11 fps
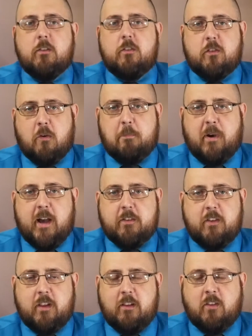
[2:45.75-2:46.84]

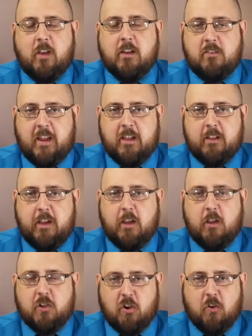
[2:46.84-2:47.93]
Soapbox is a
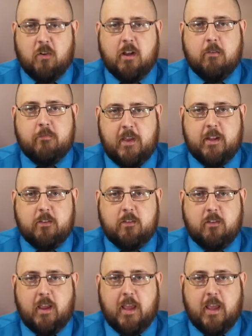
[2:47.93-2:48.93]
daily current events.